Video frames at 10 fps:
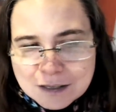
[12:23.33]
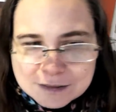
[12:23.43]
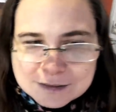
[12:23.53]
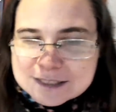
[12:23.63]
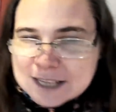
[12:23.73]

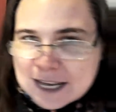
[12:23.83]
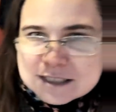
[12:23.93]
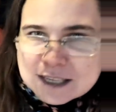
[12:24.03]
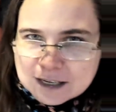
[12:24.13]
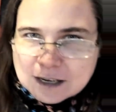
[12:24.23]
These guys
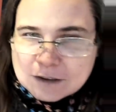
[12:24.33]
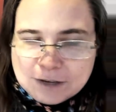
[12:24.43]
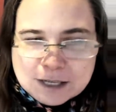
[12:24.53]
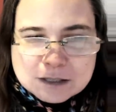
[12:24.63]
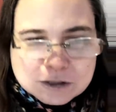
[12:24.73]
taking
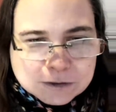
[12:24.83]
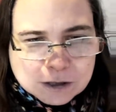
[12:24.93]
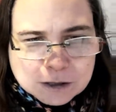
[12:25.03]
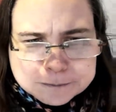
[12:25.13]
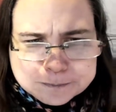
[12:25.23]
advantage of
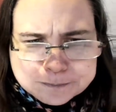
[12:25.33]
her.